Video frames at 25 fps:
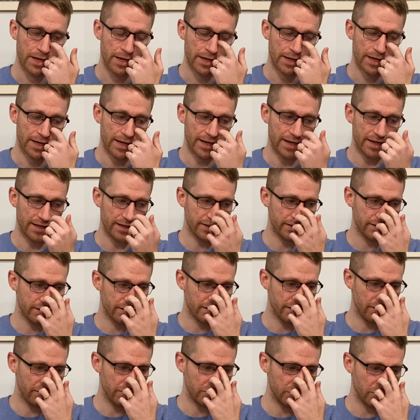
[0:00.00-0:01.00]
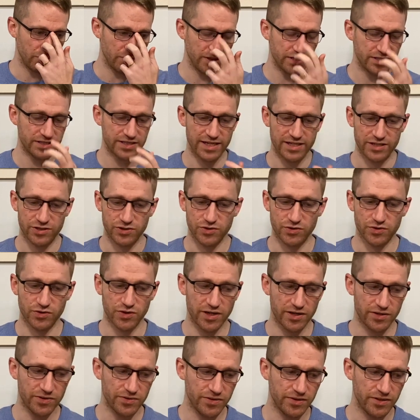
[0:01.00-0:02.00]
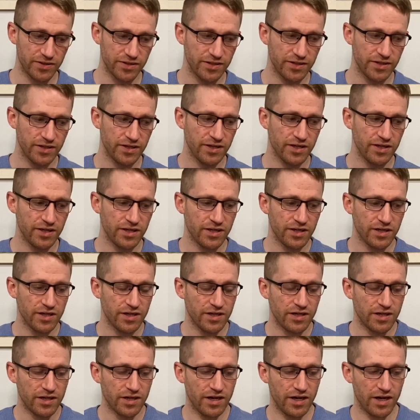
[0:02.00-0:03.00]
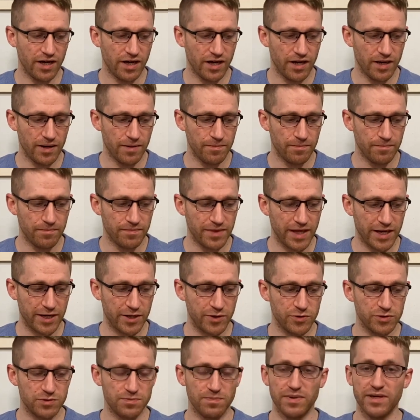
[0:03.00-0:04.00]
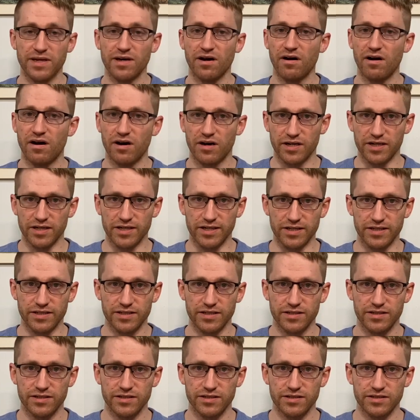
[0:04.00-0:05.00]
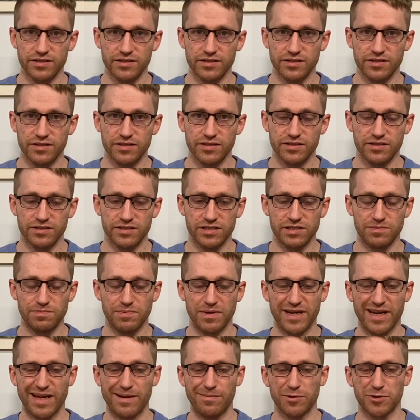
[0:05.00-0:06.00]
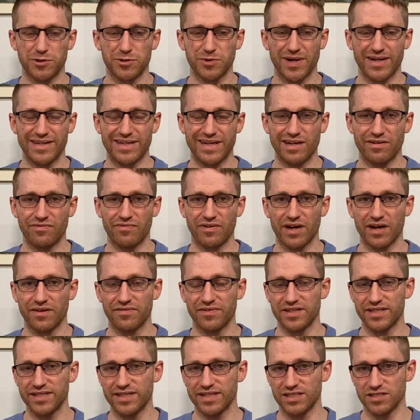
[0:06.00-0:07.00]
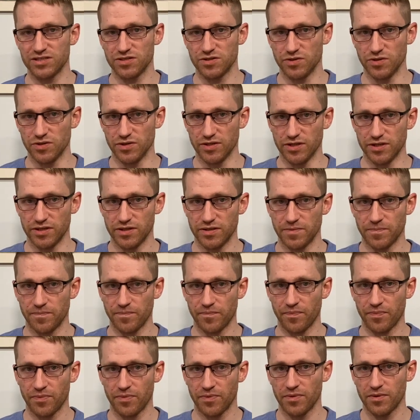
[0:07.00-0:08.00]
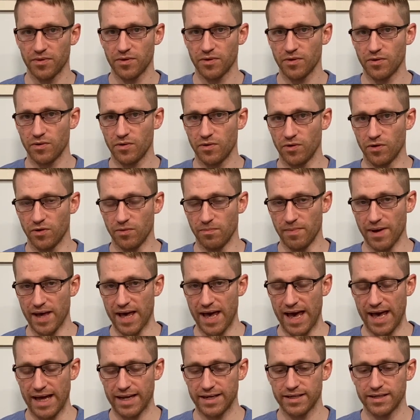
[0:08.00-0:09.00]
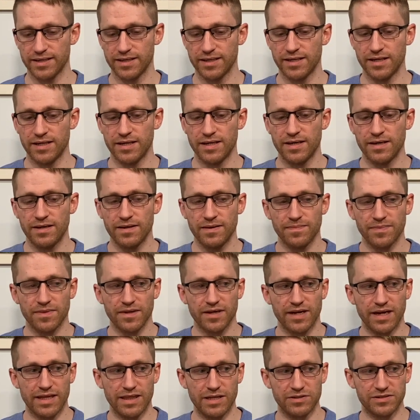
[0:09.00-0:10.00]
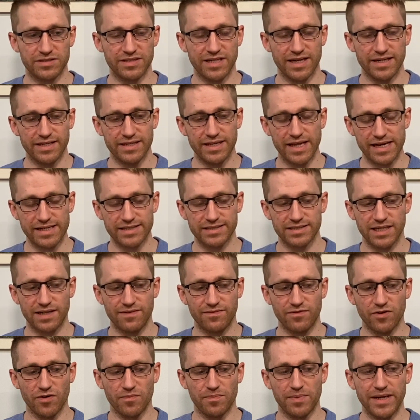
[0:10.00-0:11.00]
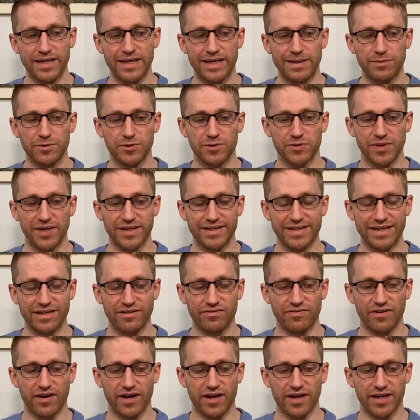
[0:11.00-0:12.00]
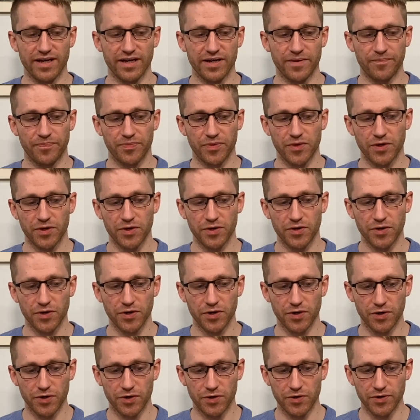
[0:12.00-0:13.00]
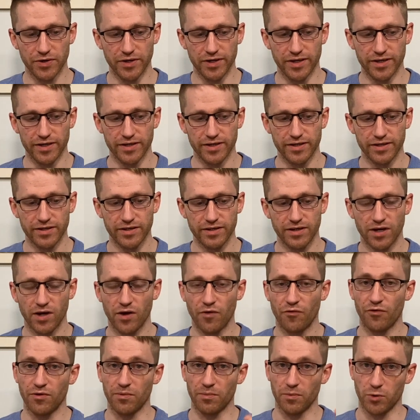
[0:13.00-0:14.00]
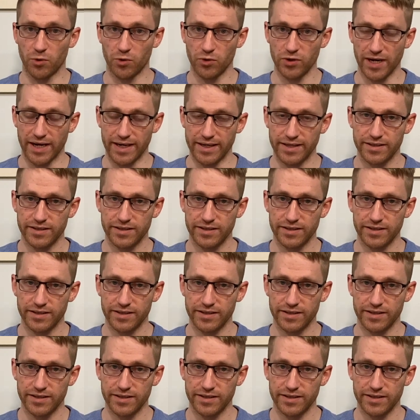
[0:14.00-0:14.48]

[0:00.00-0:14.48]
And there's always that struggle that goes beyond just being able to identify if a tea is good or bad. And there's that next level of being able to identify good from great,